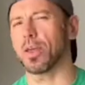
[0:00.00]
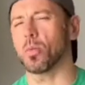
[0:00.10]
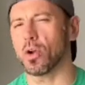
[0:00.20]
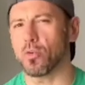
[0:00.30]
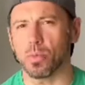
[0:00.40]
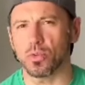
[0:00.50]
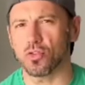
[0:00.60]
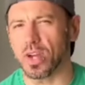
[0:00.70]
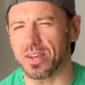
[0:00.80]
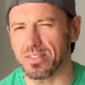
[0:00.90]
think what Graeme was
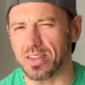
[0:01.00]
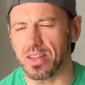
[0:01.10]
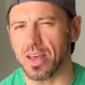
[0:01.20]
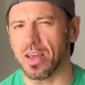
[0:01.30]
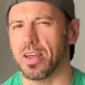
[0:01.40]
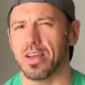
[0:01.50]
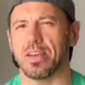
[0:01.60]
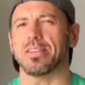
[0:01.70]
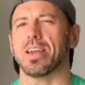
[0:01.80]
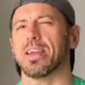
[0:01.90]
trying to say there
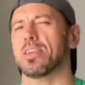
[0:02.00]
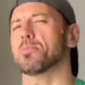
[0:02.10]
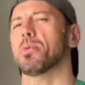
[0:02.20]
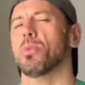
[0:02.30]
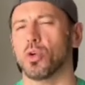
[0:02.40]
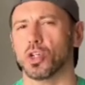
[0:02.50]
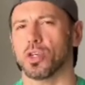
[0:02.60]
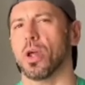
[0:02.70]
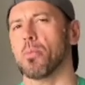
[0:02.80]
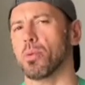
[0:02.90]
is that it is promotion.